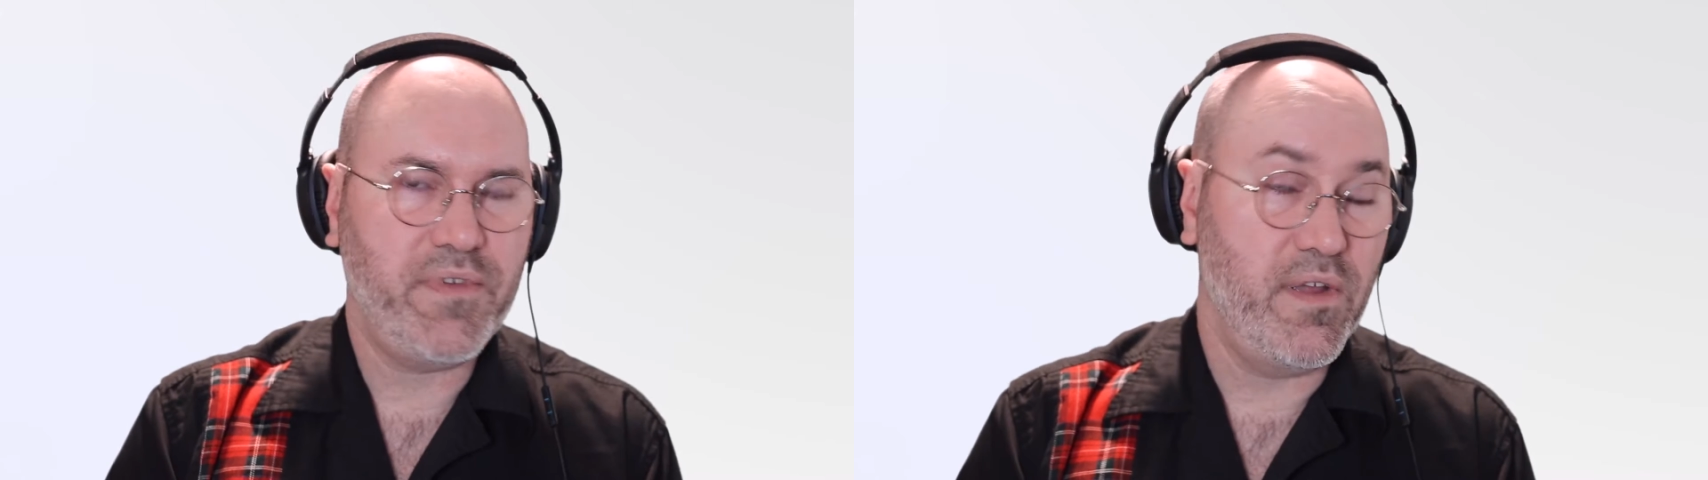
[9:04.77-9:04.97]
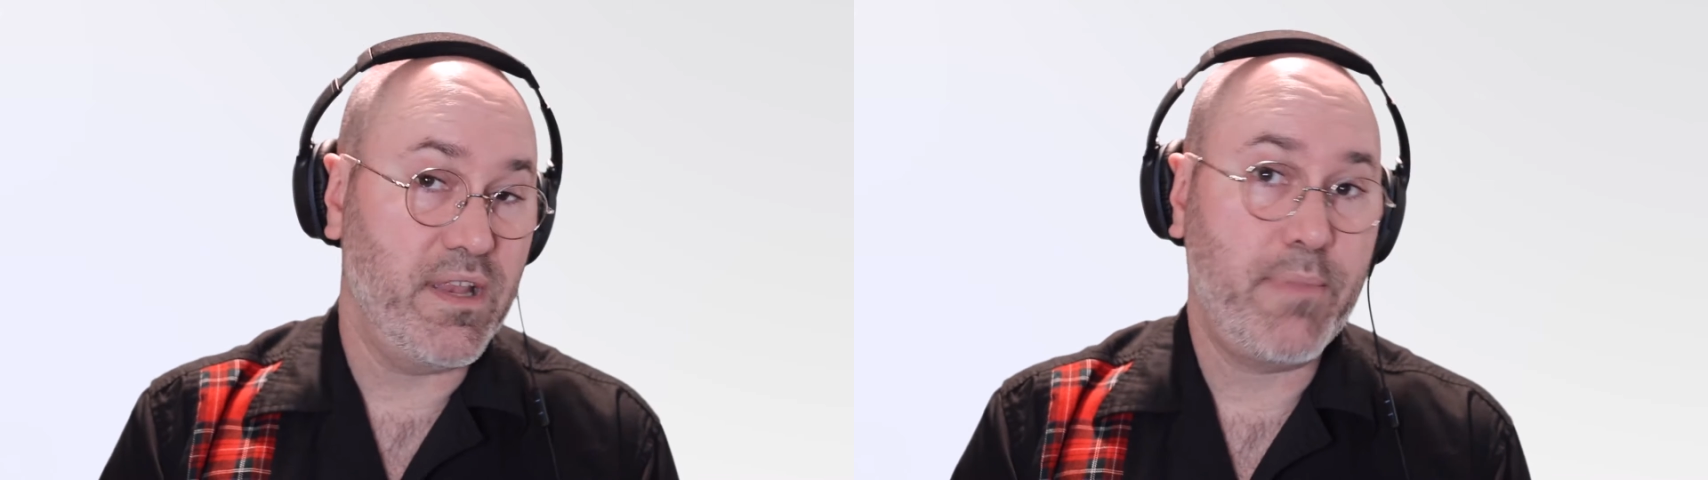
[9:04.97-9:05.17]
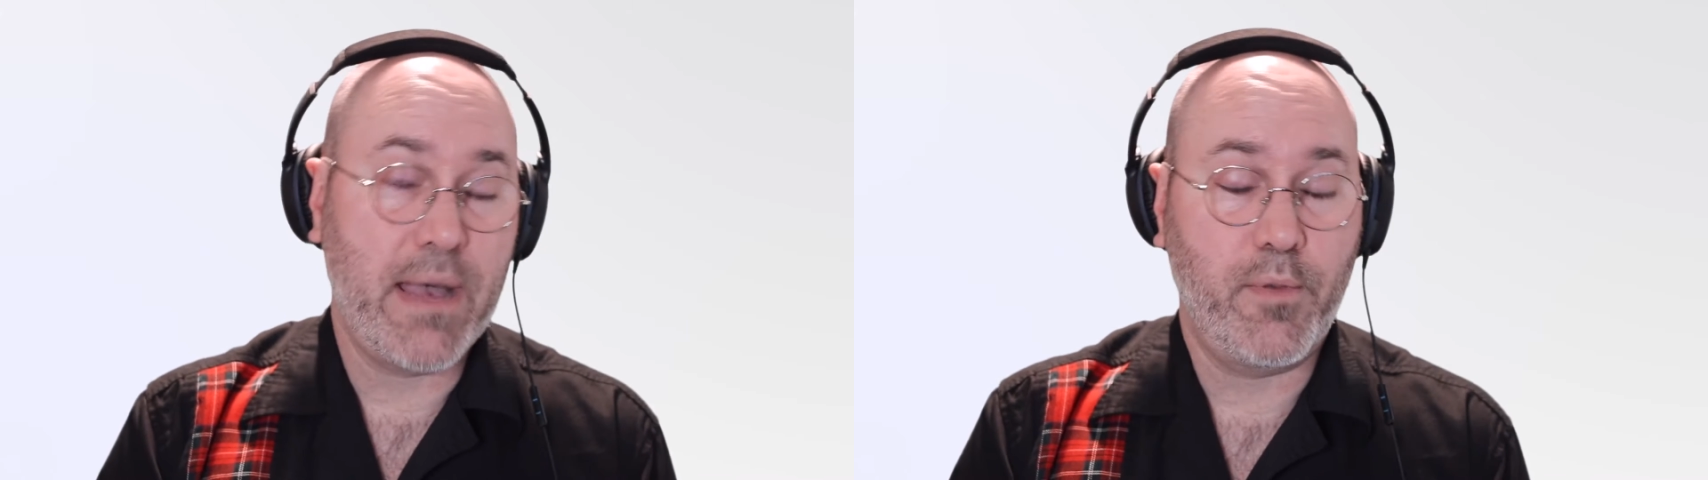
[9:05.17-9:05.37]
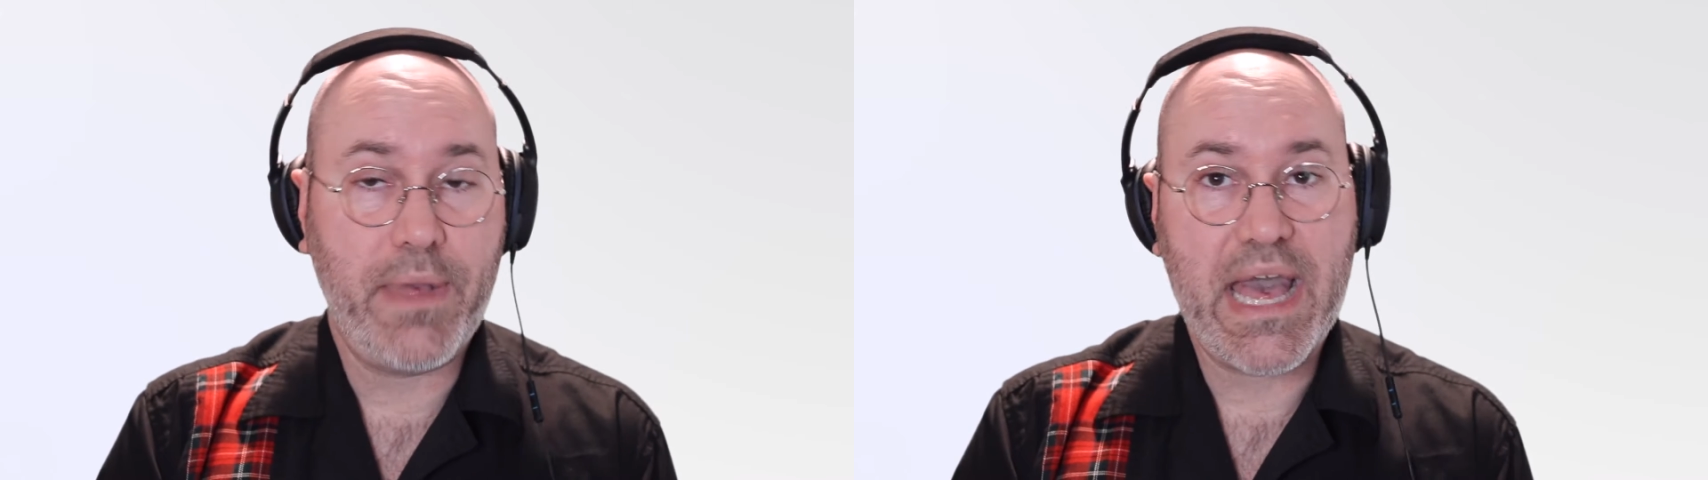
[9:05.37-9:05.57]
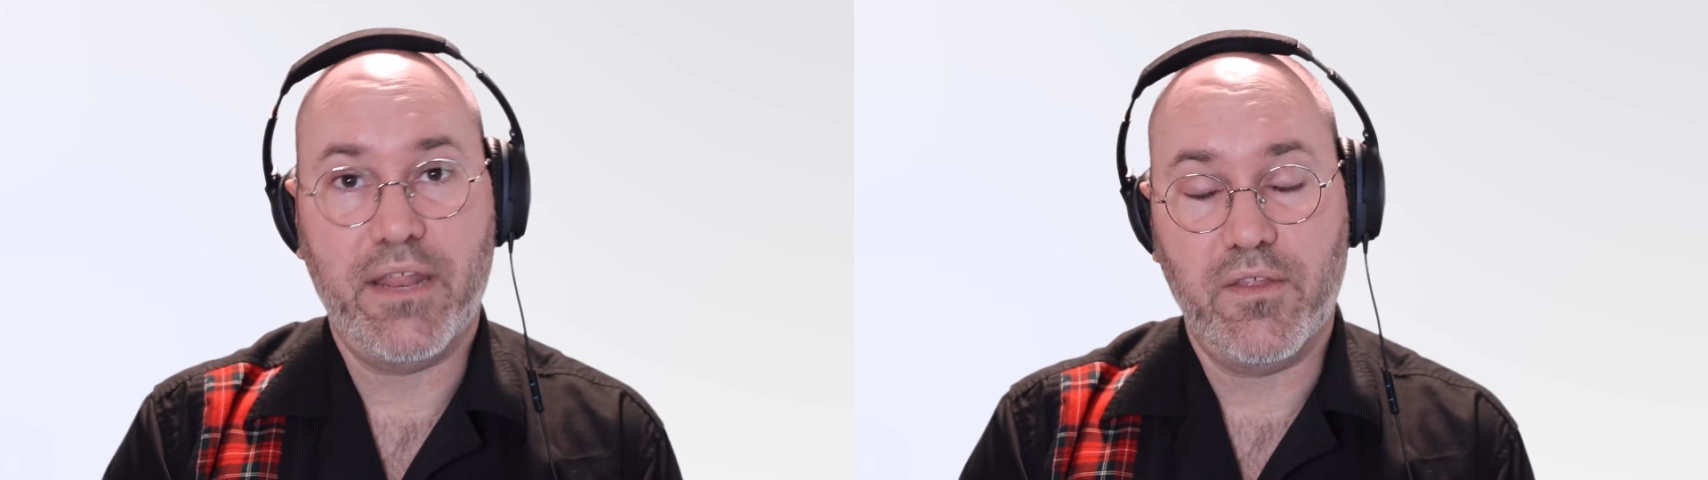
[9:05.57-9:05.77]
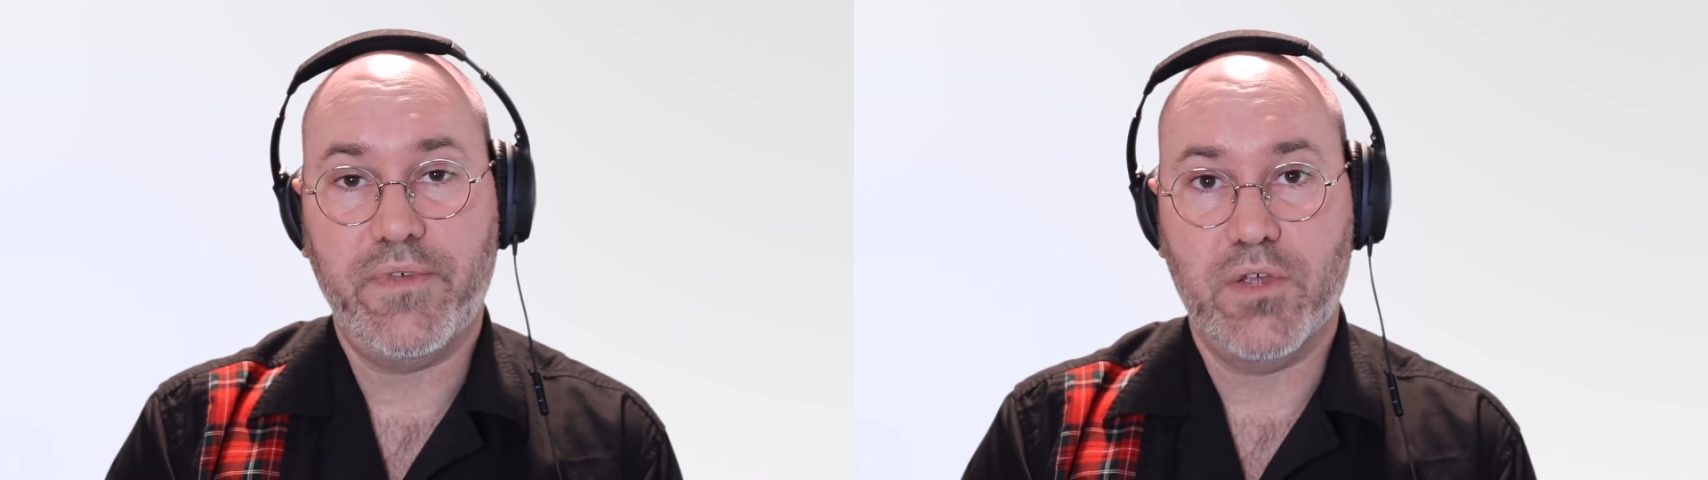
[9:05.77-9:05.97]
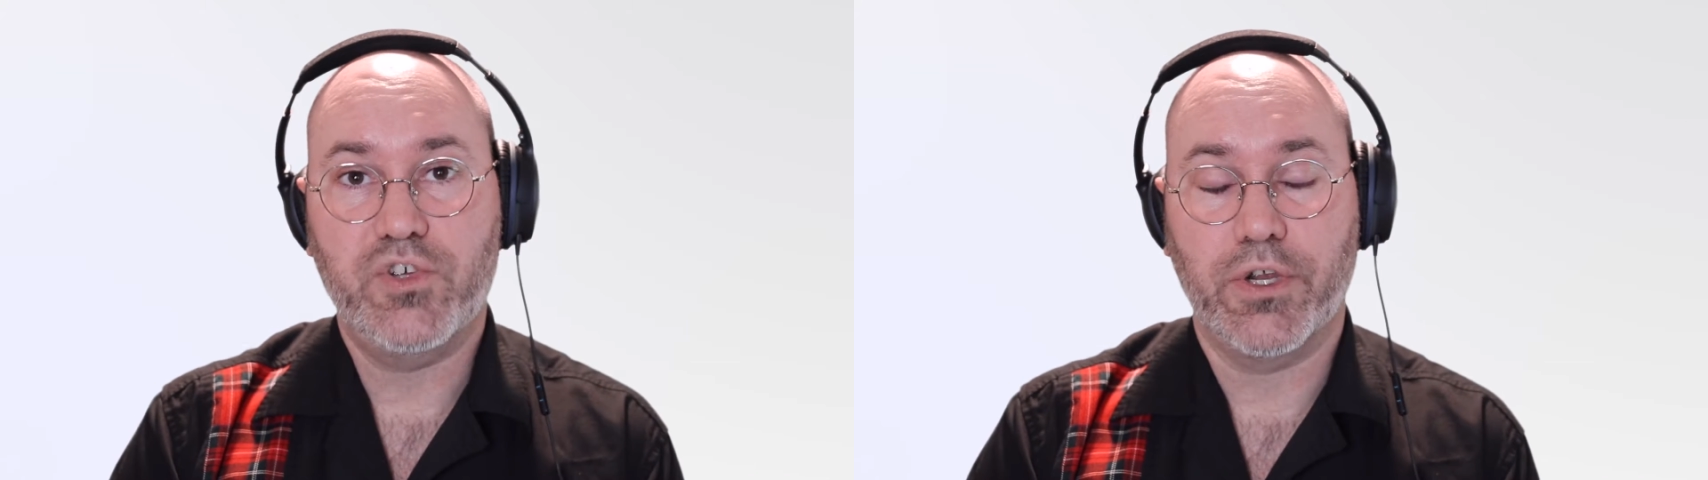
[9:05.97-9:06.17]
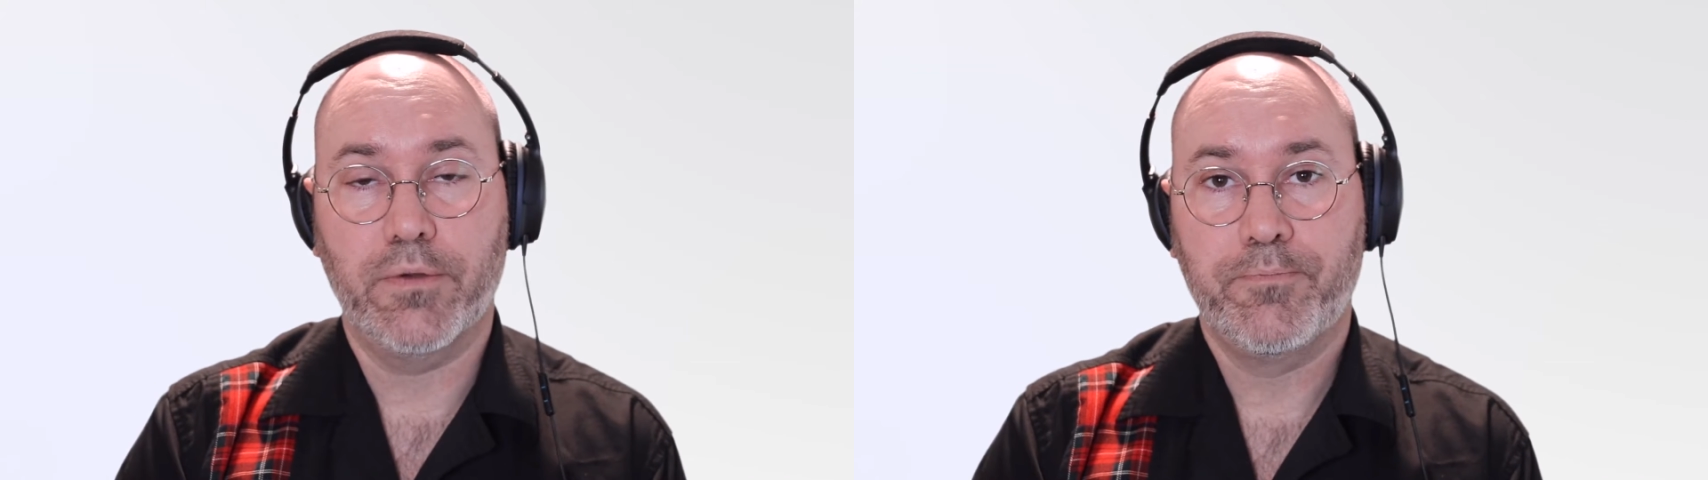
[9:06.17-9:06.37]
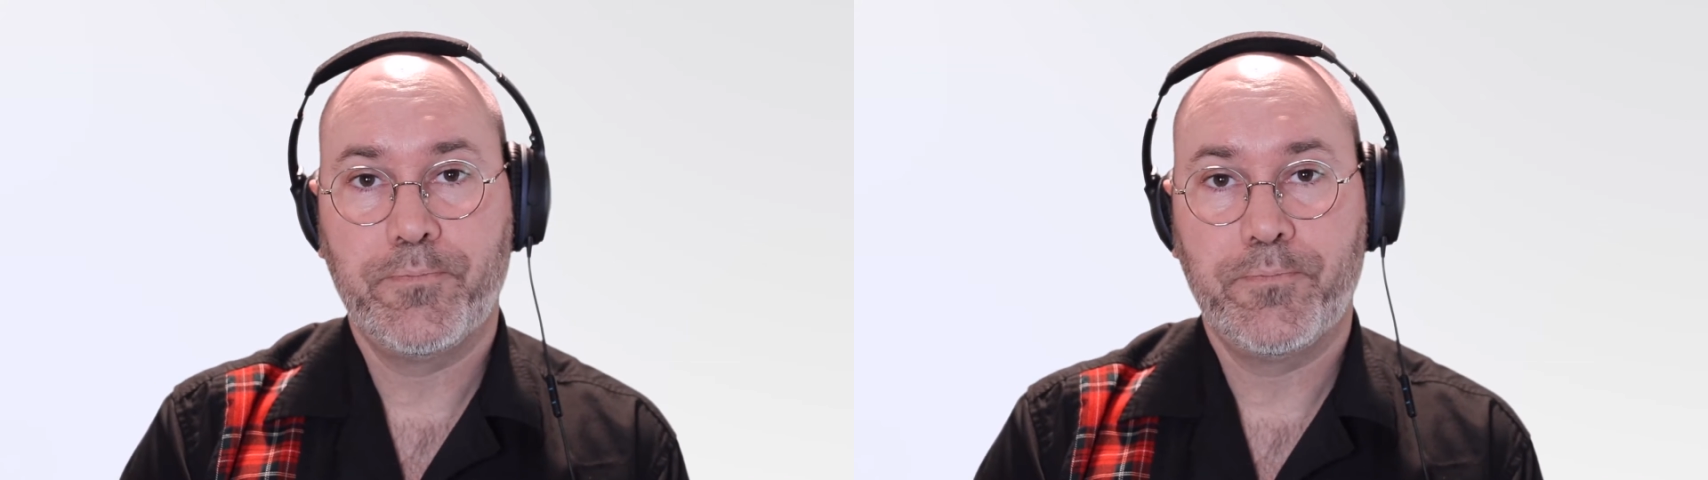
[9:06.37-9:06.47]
using PebblePad in the future?